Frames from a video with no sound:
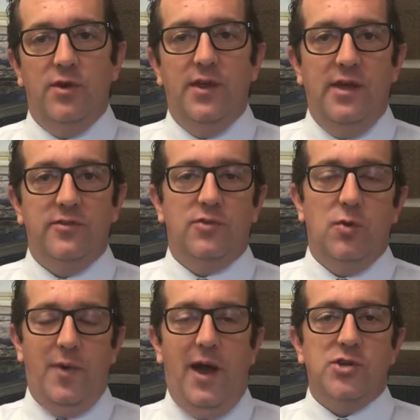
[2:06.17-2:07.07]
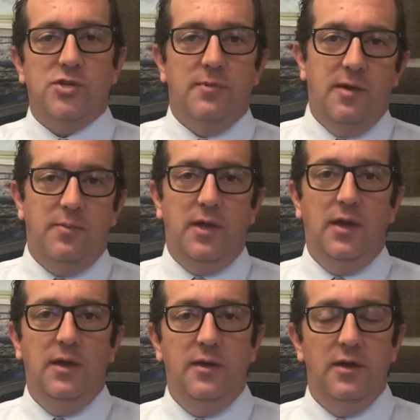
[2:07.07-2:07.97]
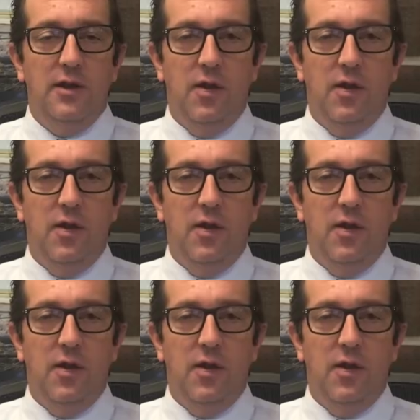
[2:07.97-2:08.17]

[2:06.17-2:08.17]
realized that their passion might be in